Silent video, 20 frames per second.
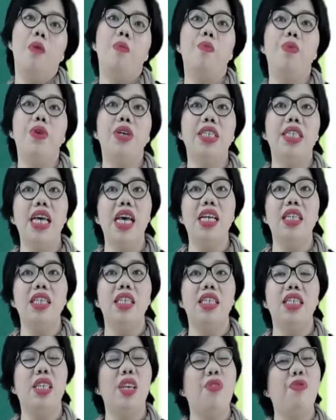presents
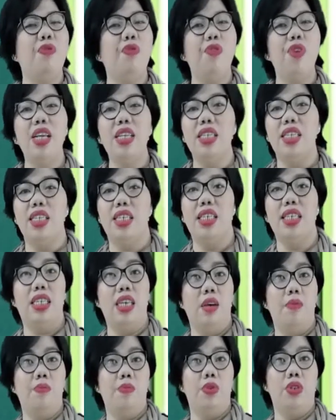different
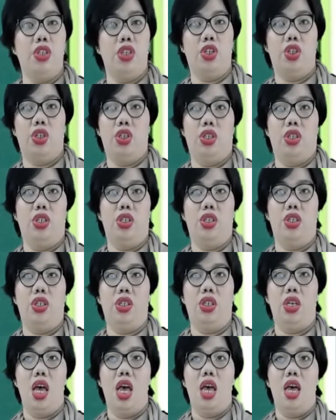sitting positions.
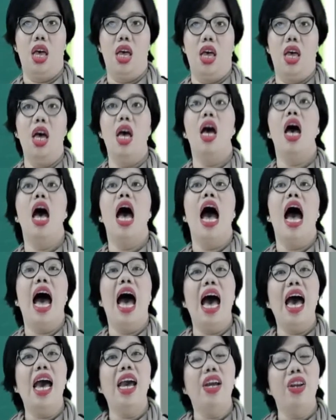
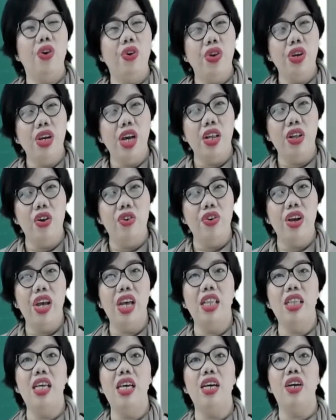I know you can
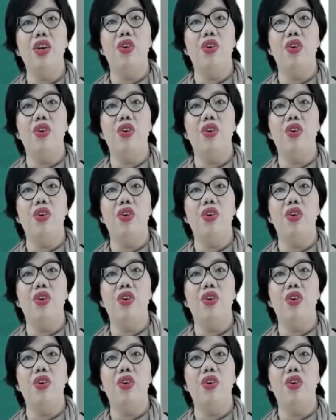already